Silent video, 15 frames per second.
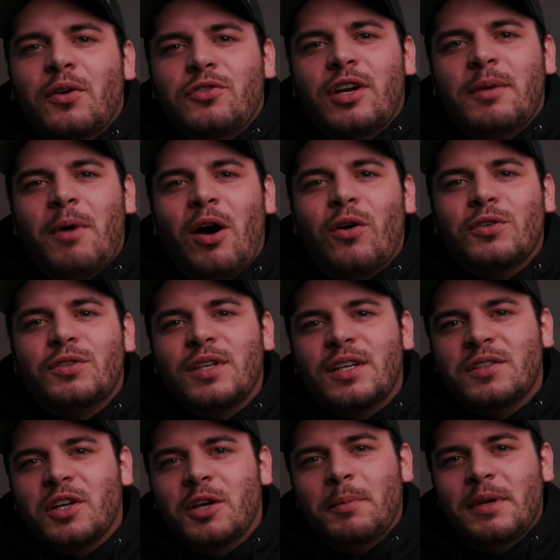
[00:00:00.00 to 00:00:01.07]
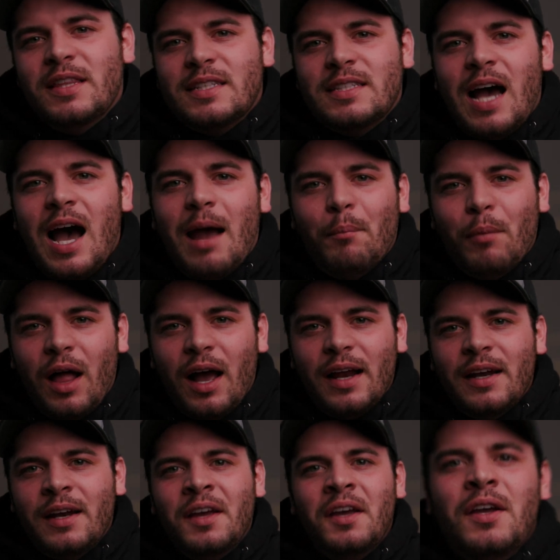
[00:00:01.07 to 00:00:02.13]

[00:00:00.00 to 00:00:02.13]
dream house is gonna be the timeline.